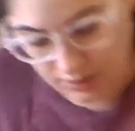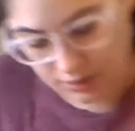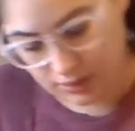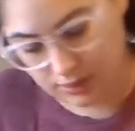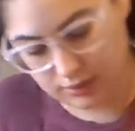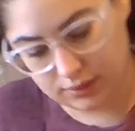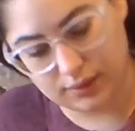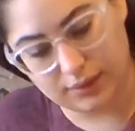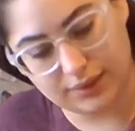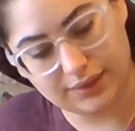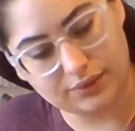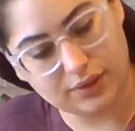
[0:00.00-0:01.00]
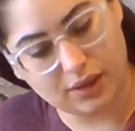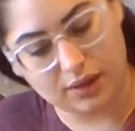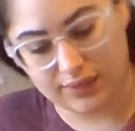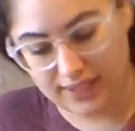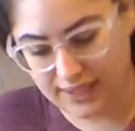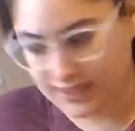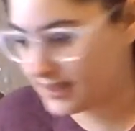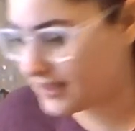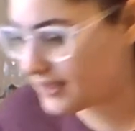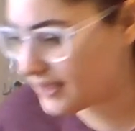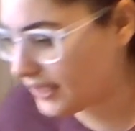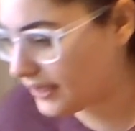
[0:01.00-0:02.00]
That looks a little tall. That is
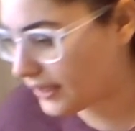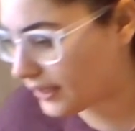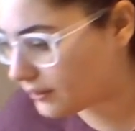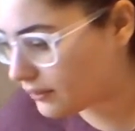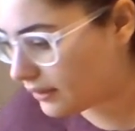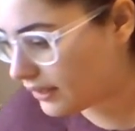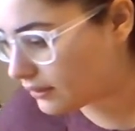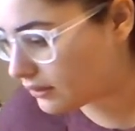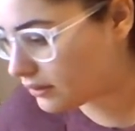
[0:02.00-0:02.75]
tiny. Wow.